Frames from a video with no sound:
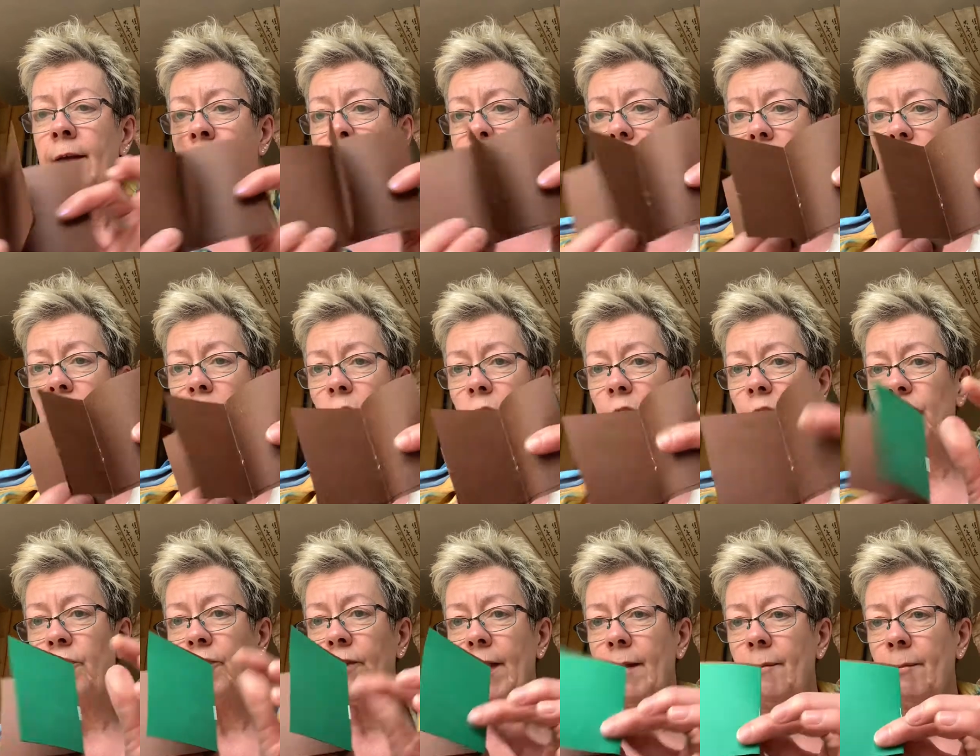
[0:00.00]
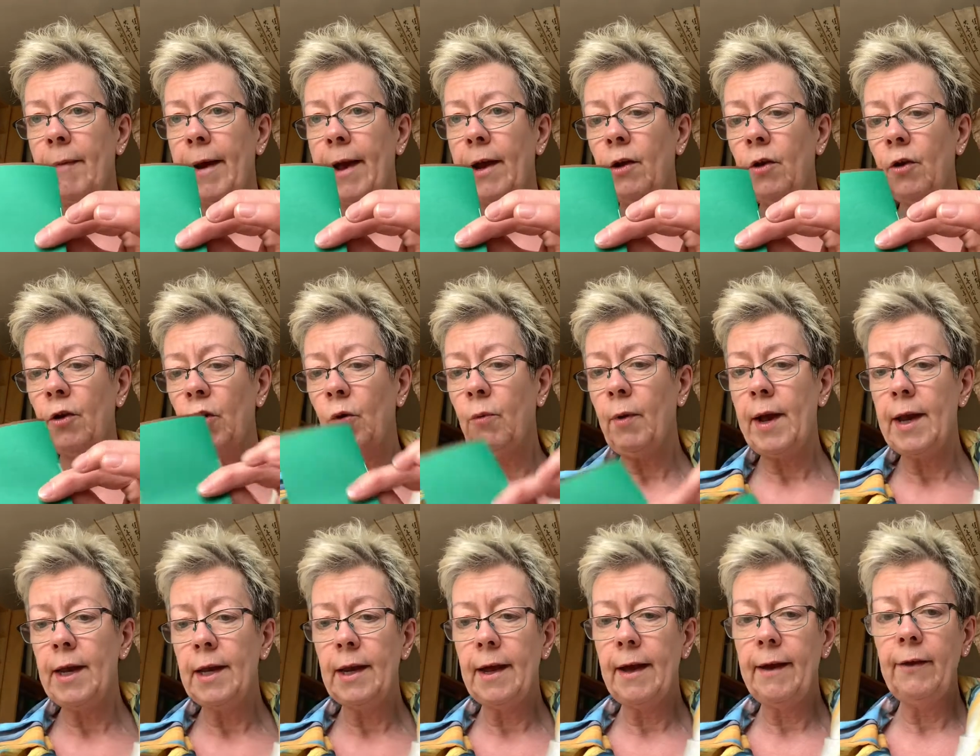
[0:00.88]
That colour scheme might look
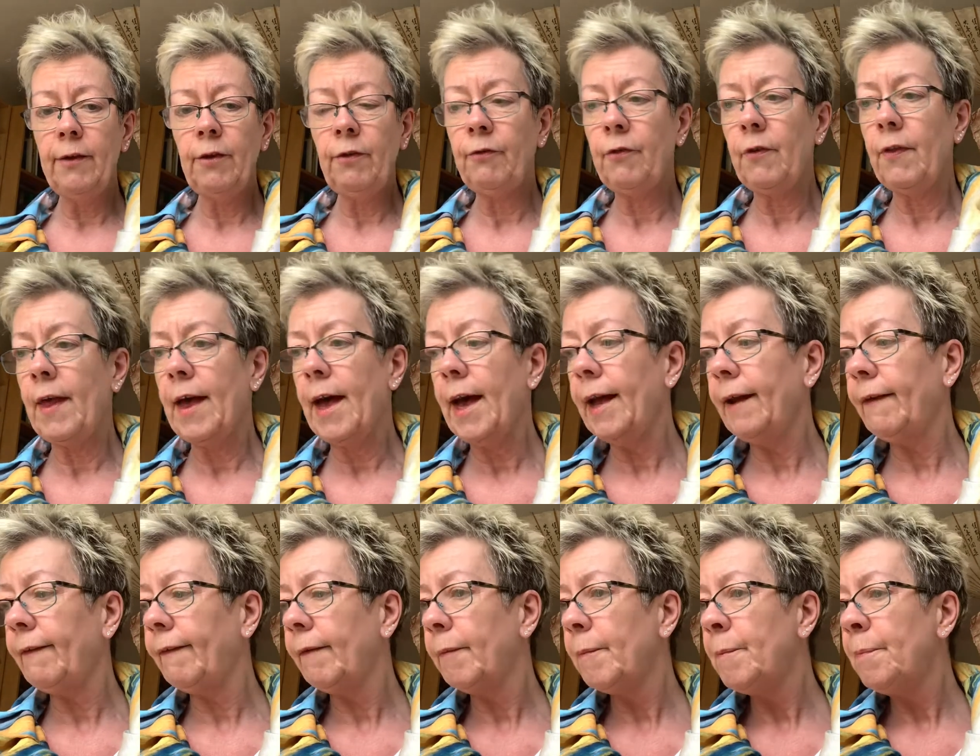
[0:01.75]
quite nice for that.